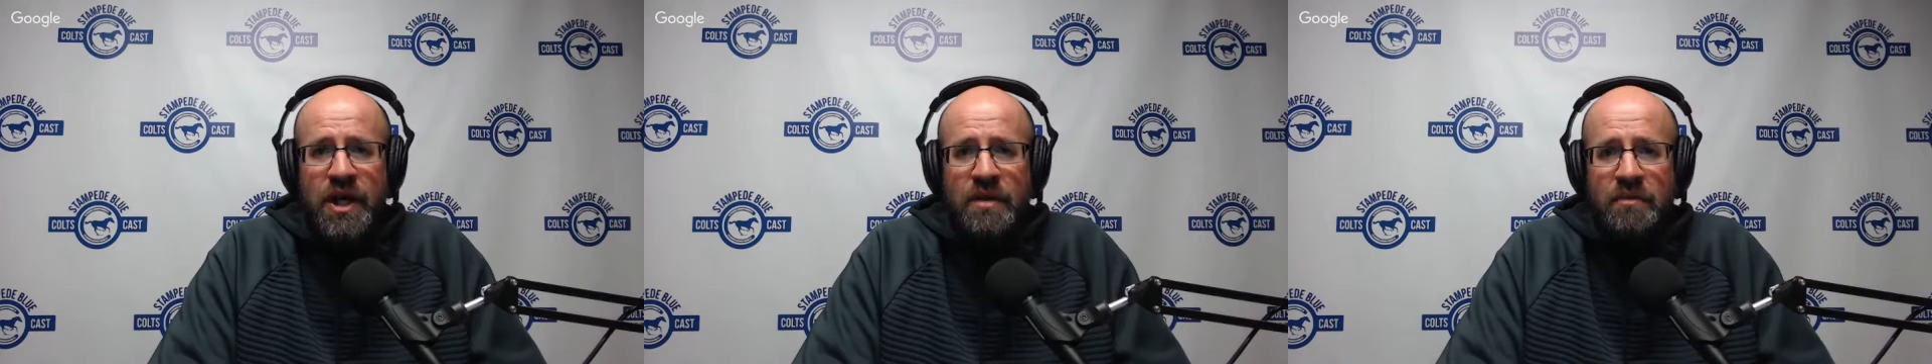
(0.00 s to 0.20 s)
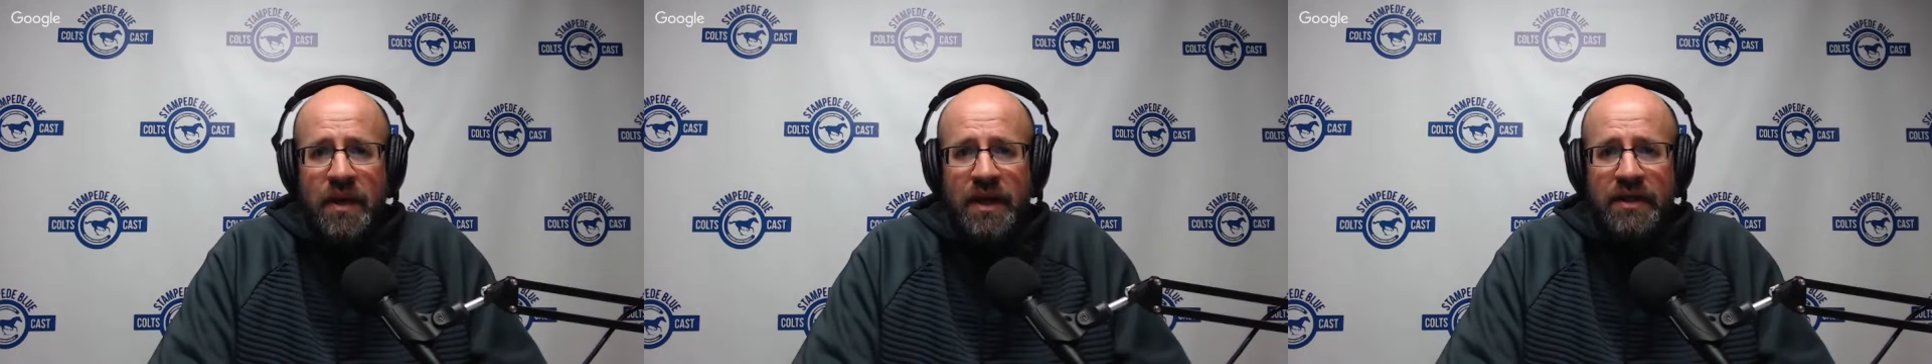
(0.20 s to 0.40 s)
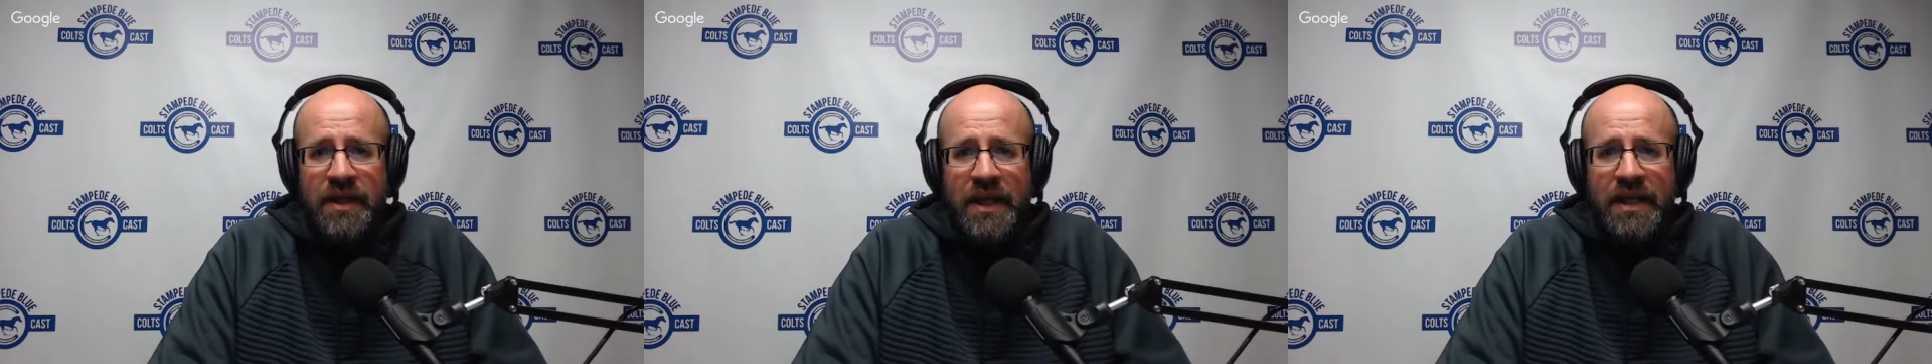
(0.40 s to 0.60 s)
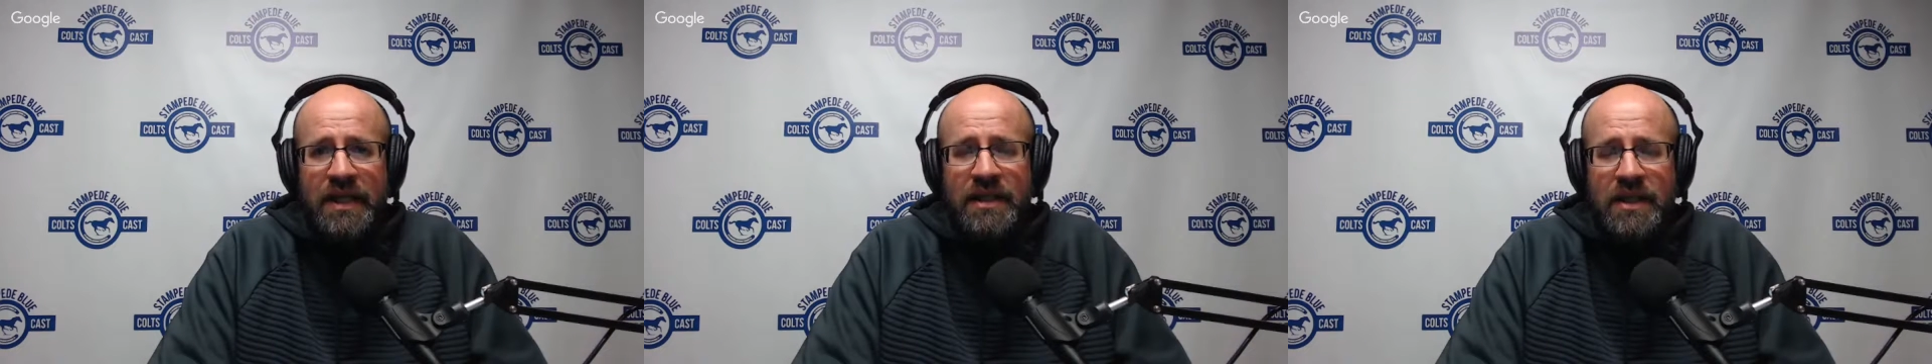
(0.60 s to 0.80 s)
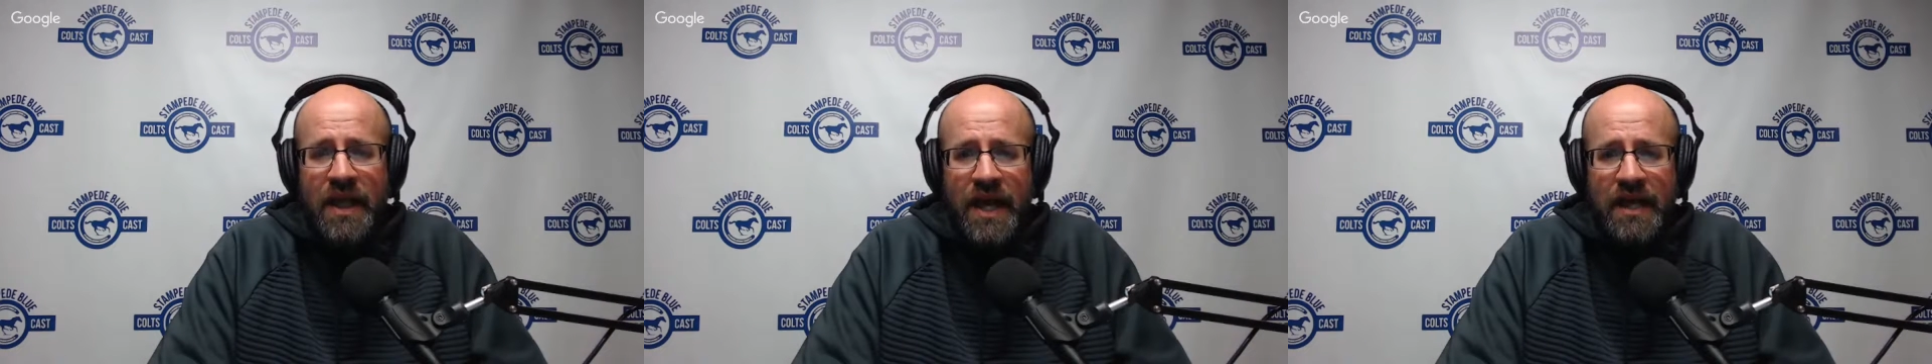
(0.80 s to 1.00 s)
But they need
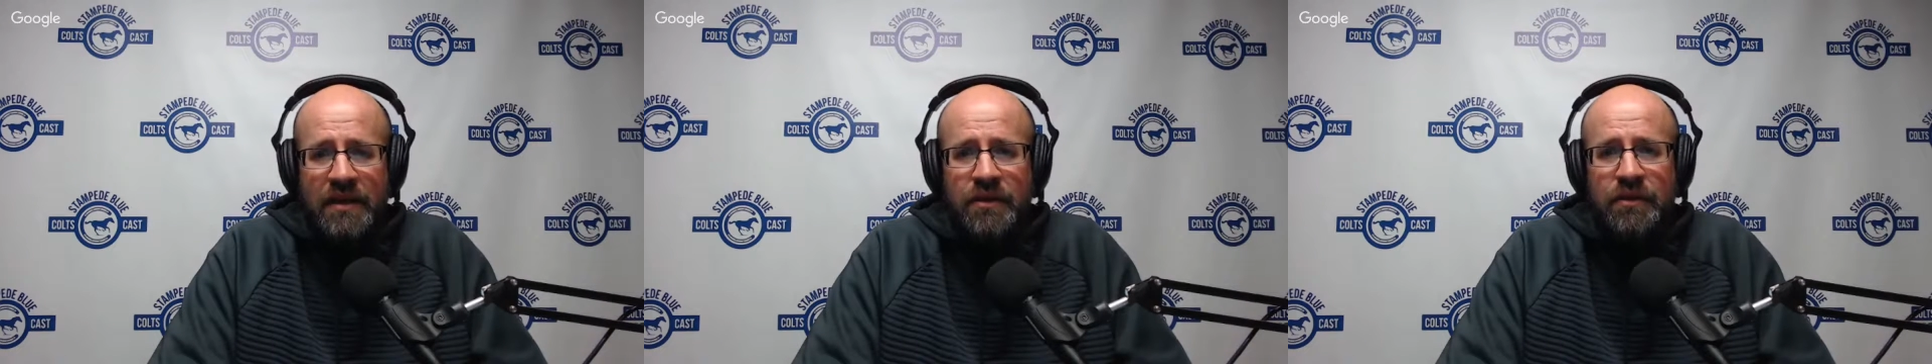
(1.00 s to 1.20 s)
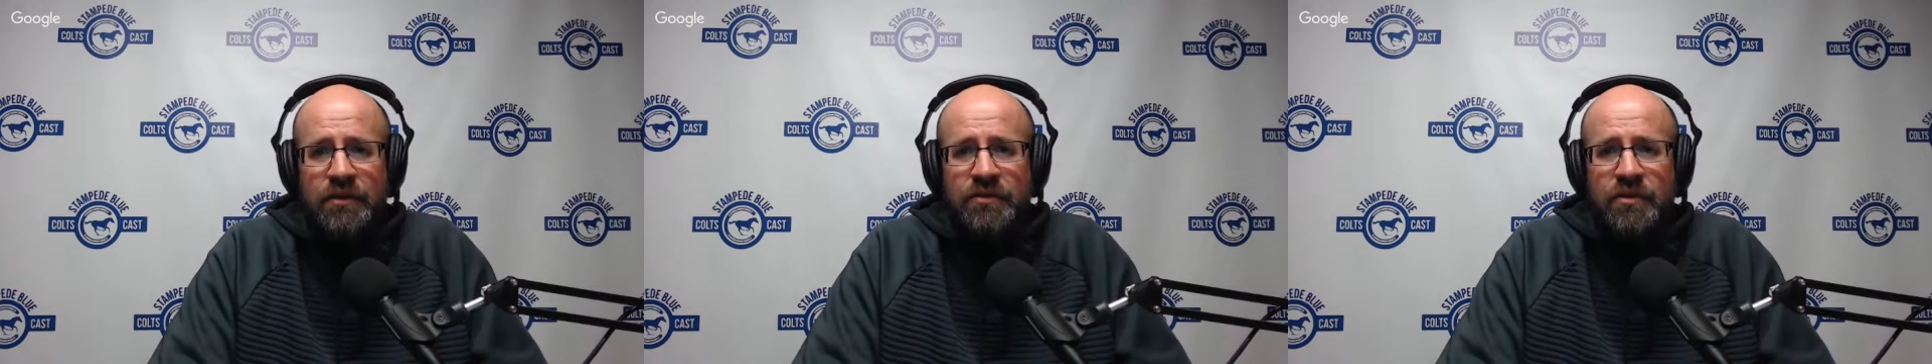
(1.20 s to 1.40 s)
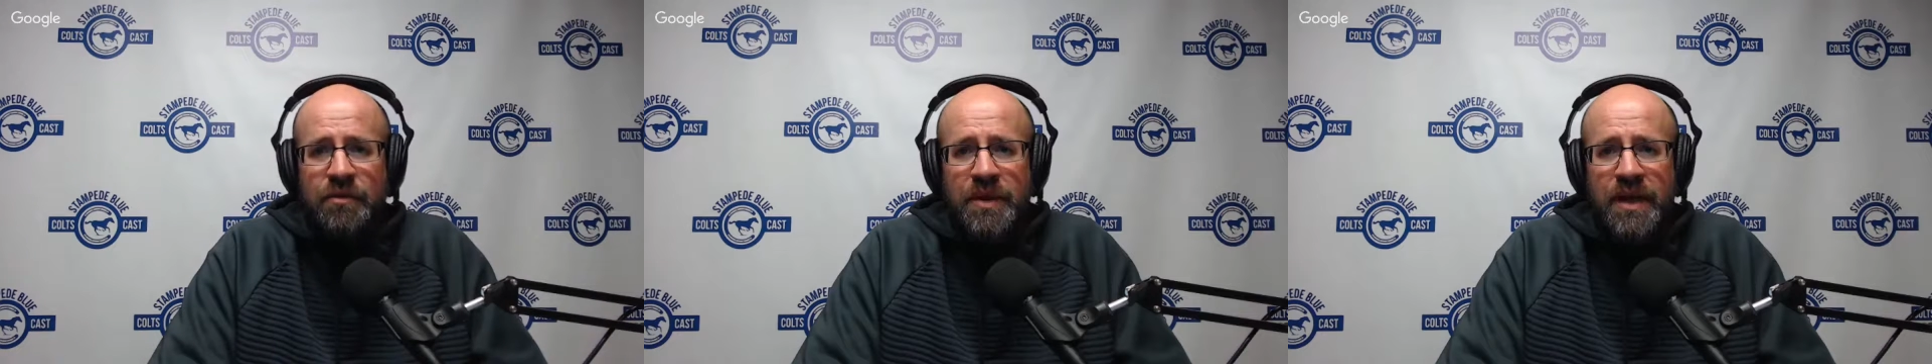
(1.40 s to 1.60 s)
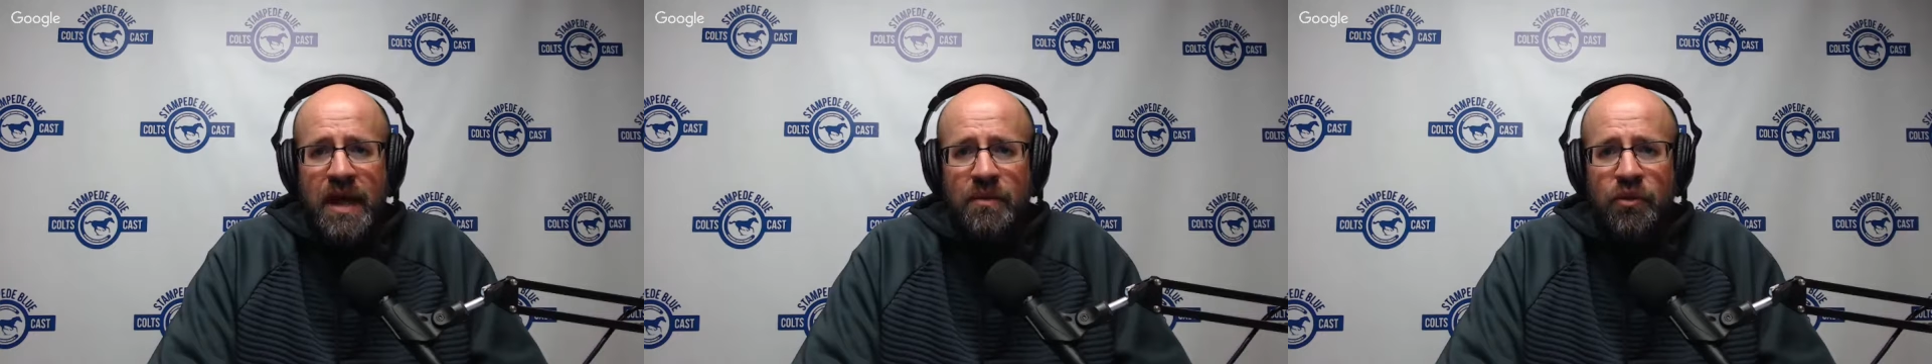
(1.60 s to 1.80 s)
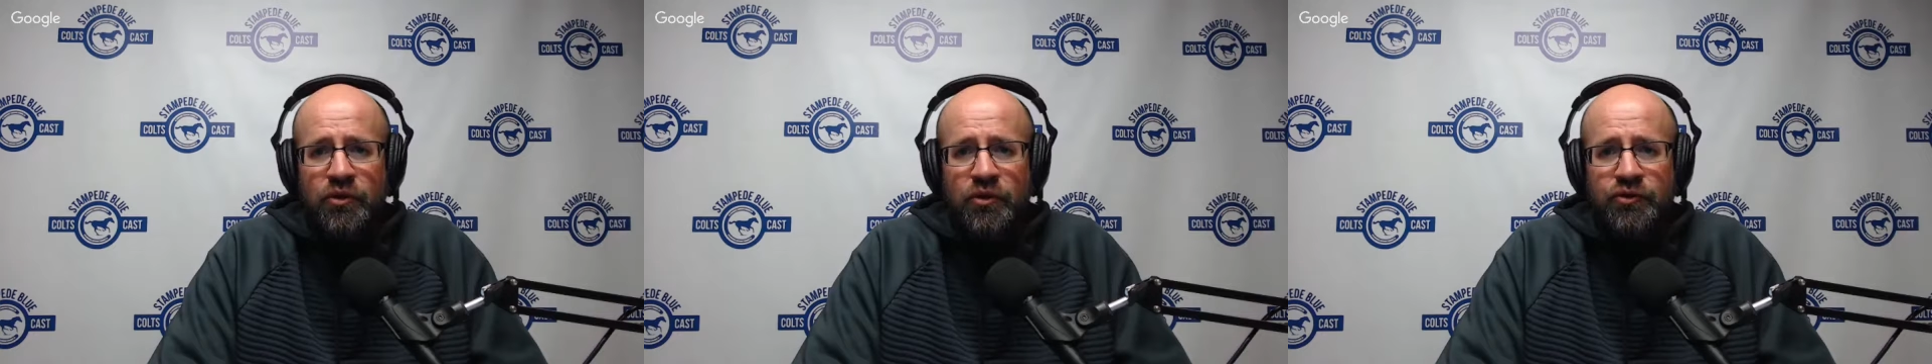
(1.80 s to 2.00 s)
length to be
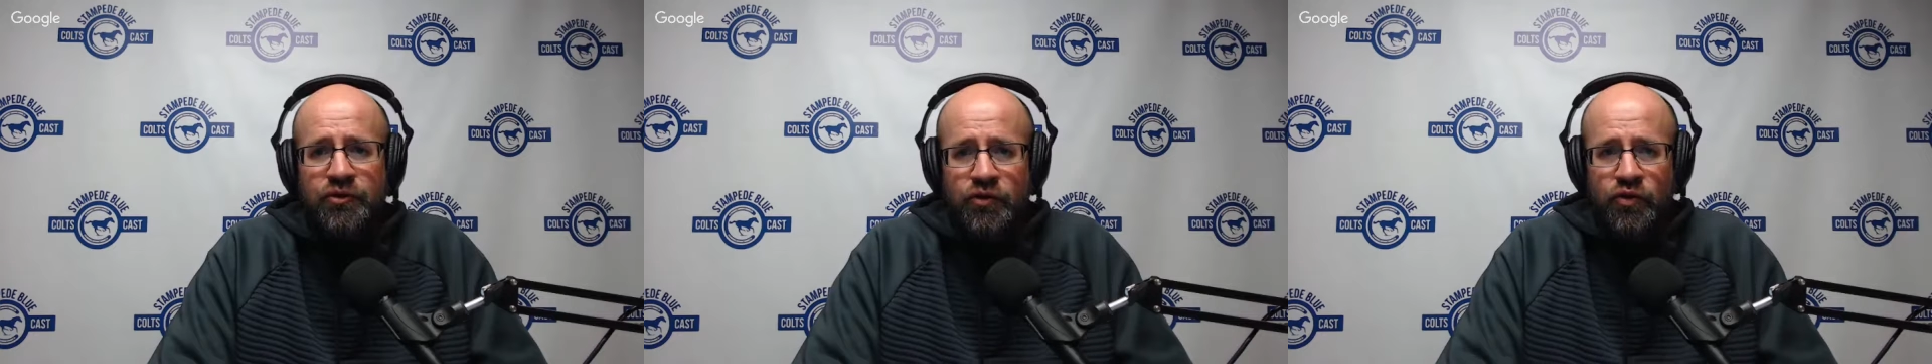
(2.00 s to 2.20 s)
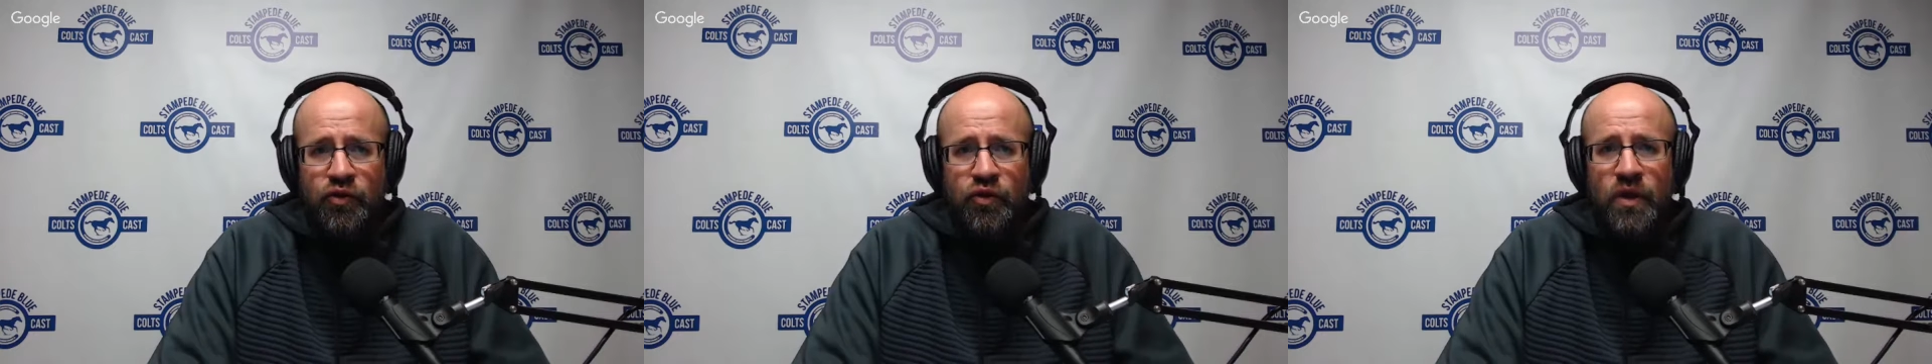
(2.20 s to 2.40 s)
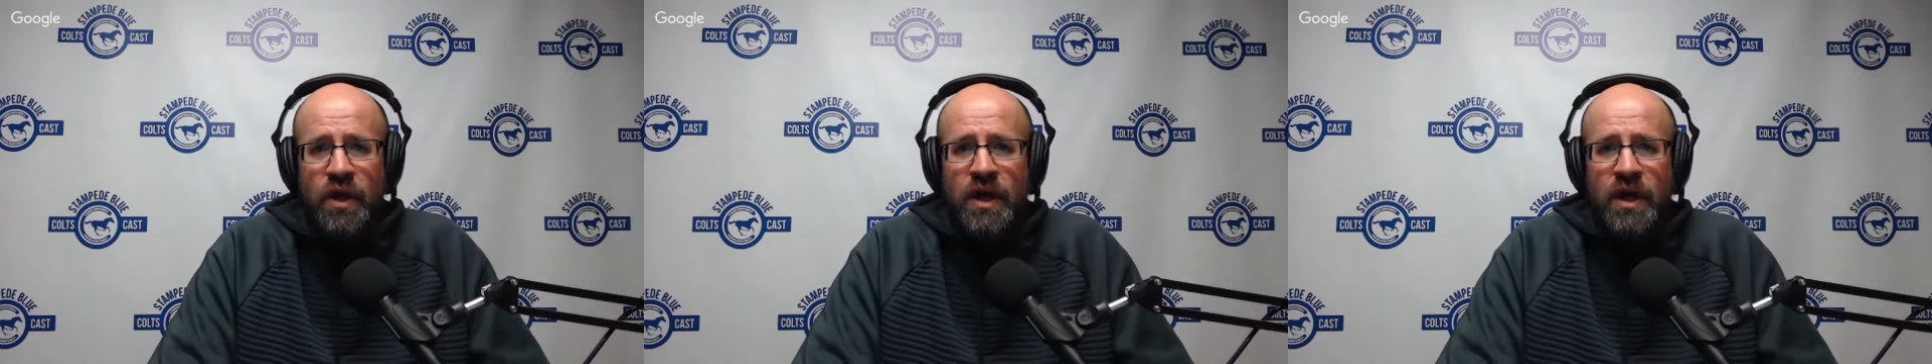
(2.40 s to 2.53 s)
able to,